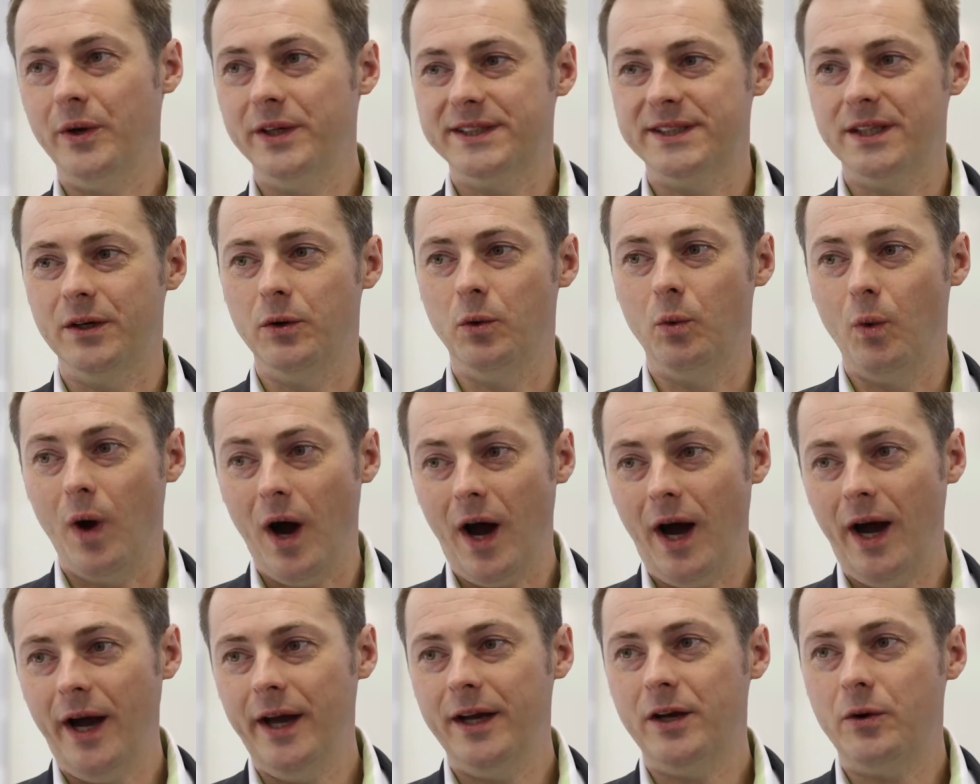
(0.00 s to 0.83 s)
is a
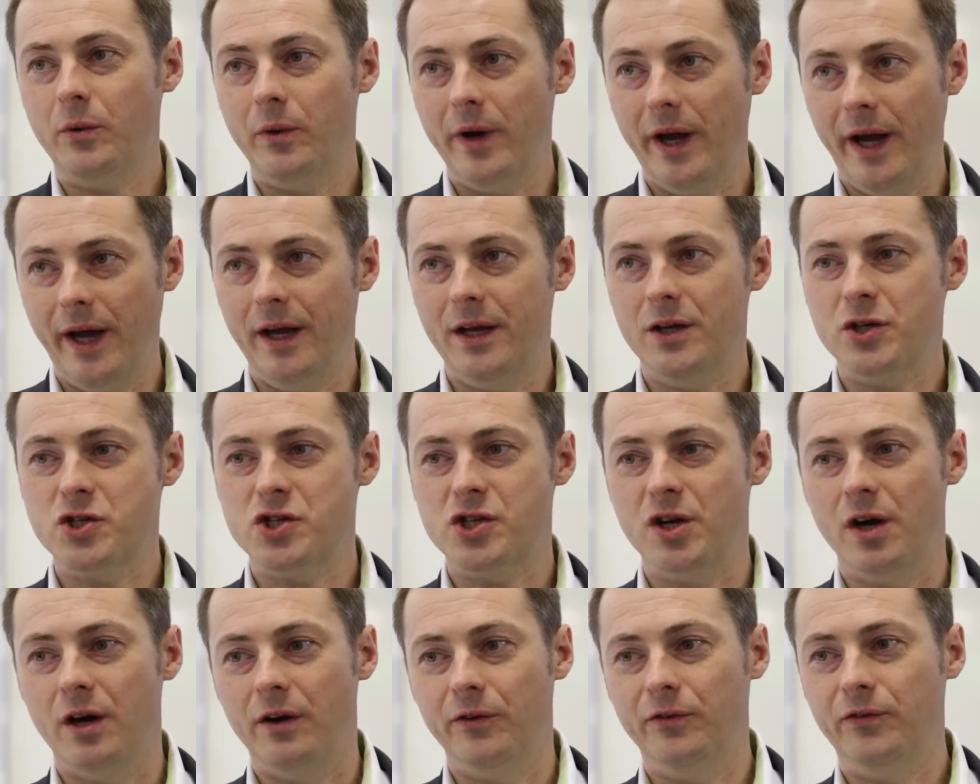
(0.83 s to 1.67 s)
wide
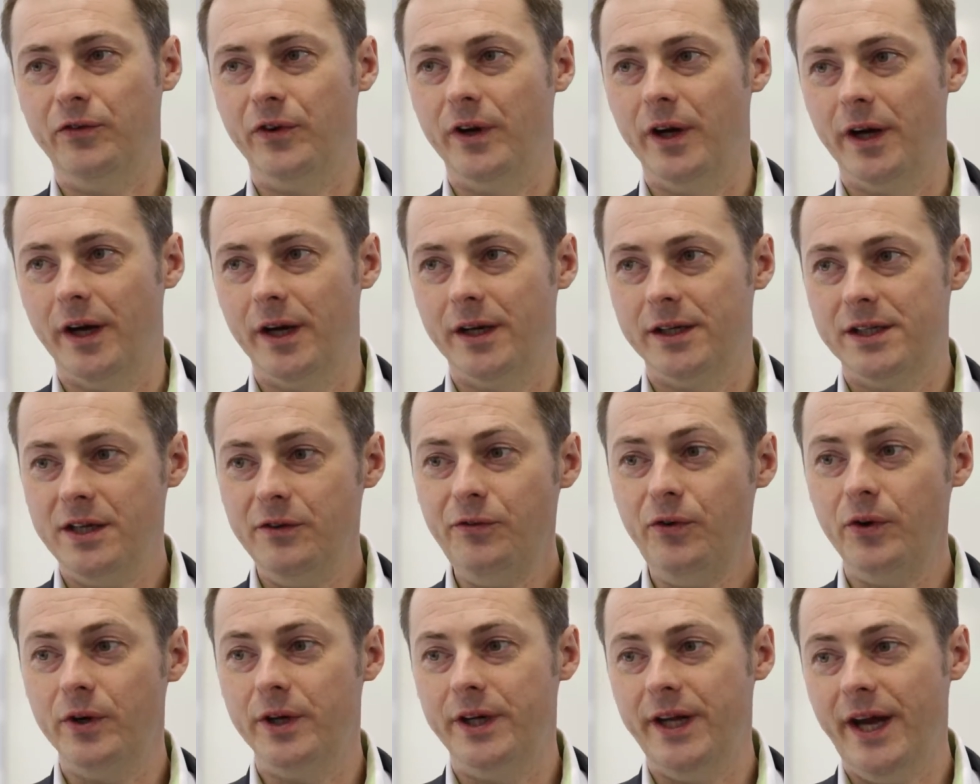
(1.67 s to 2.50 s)
range of
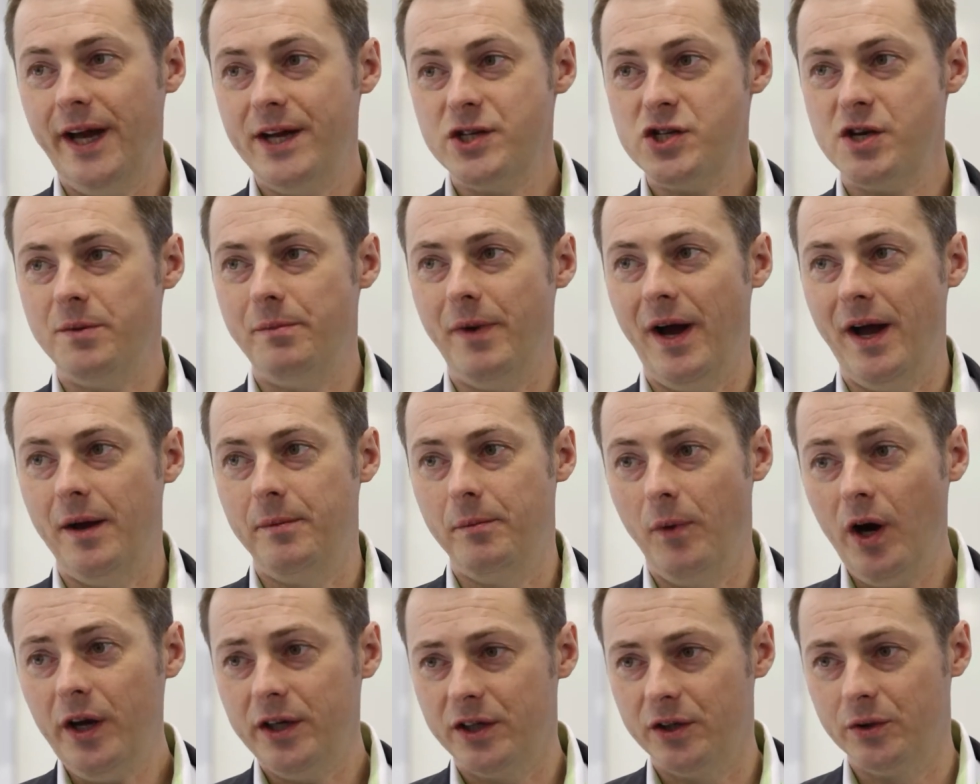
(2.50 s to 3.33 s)
different HMI
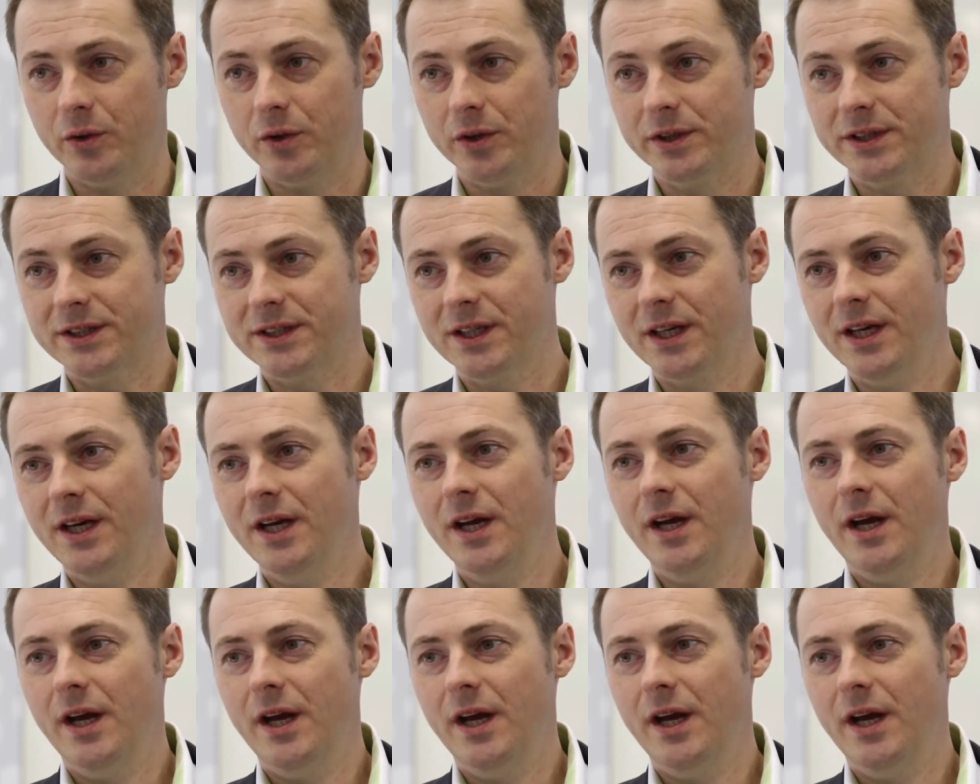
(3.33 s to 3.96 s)
modules,